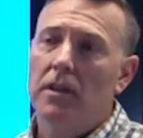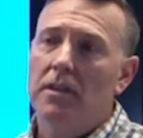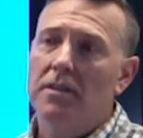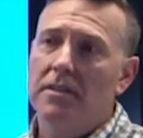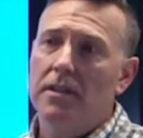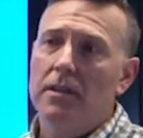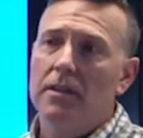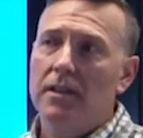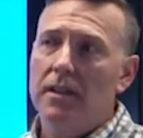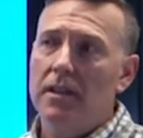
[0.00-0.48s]
is
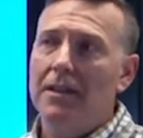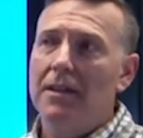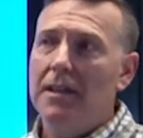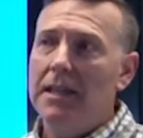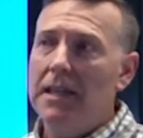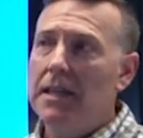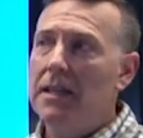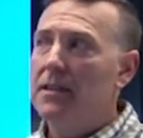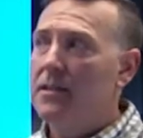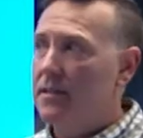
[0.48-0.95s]
it that
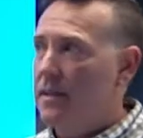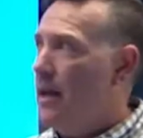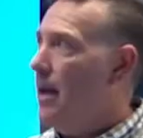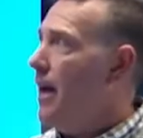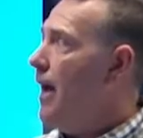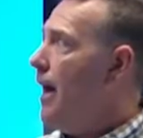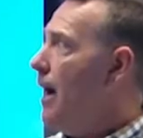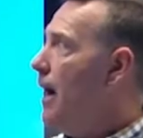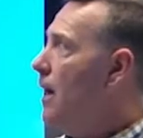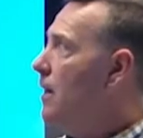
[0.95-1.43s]
needs to
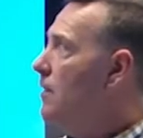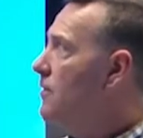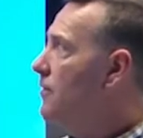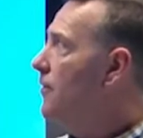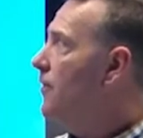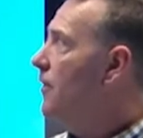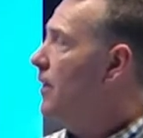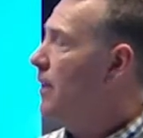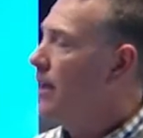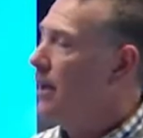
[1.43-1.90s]

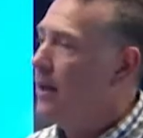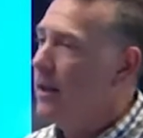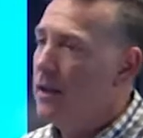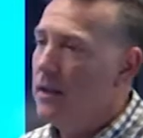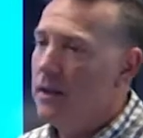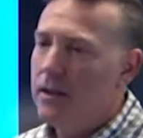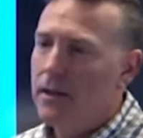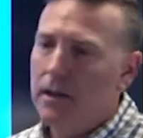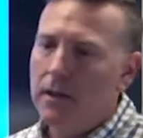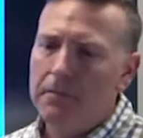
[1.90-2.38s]
have,
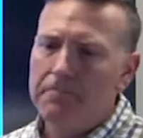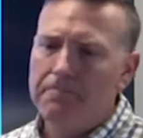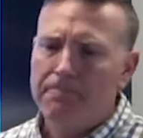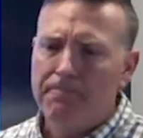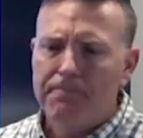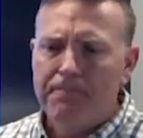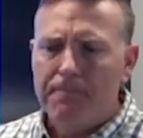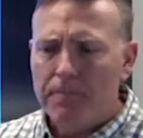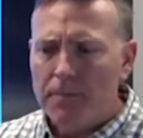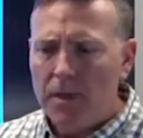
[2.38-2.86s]
and
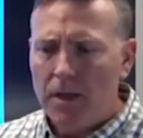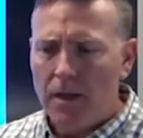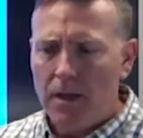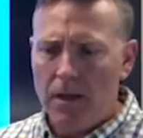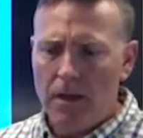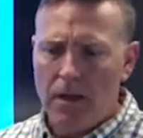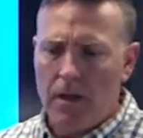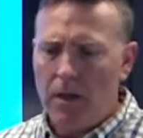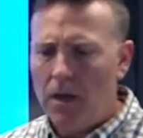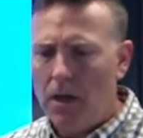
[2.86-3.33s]

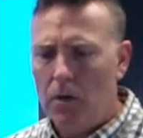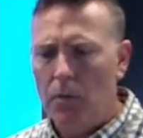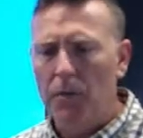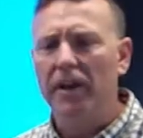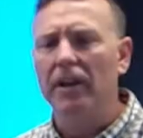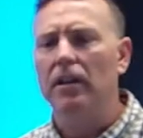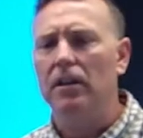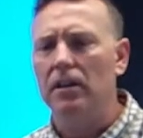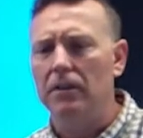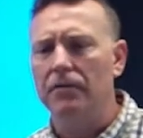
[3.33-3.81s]
how are we
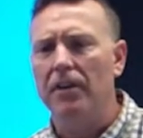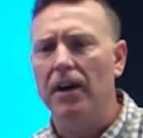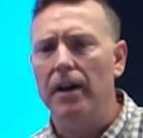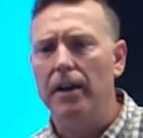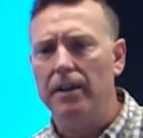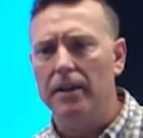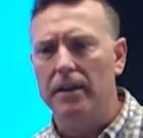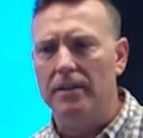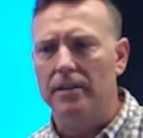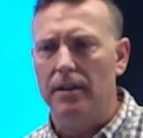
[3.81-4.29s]
going to
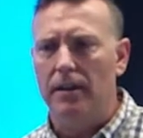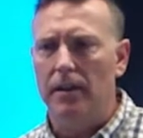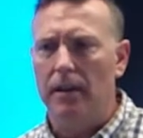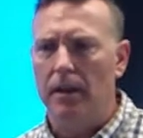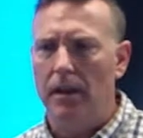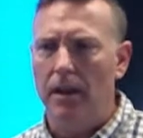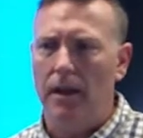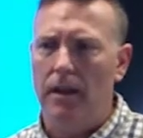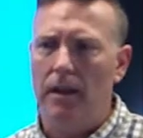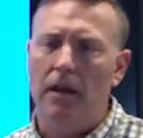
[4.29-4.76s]
define this?
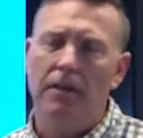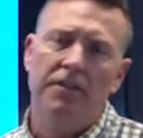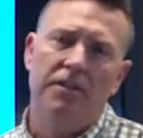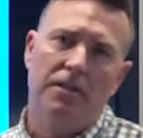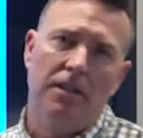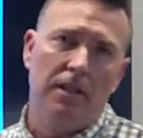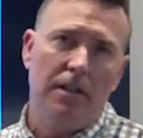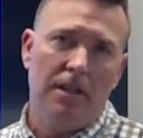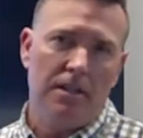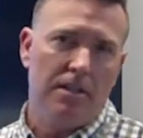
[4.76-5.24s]
And
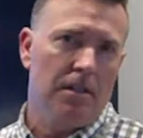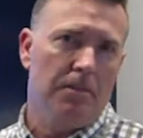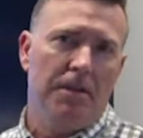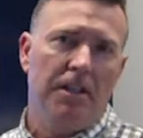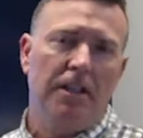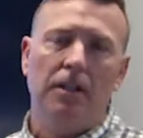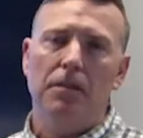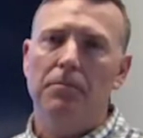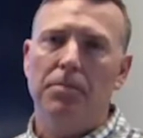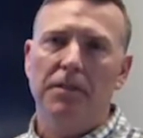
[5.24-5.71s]
obviously it needs to be
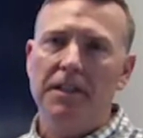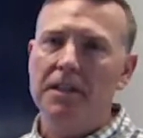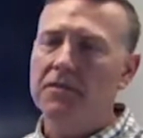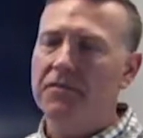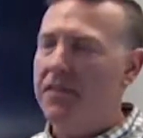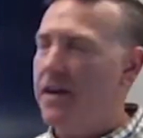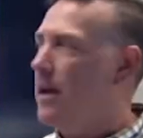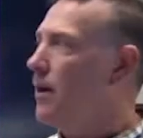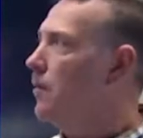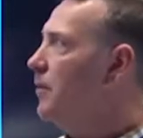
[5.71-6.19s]
a complete
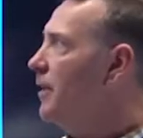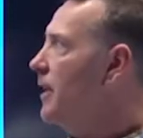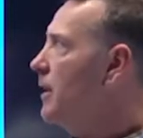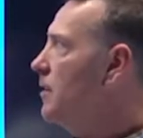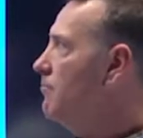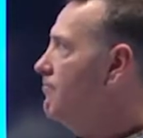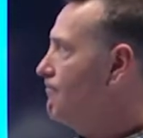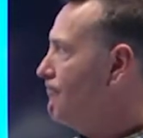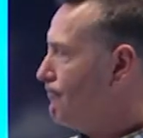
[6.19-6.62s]
family.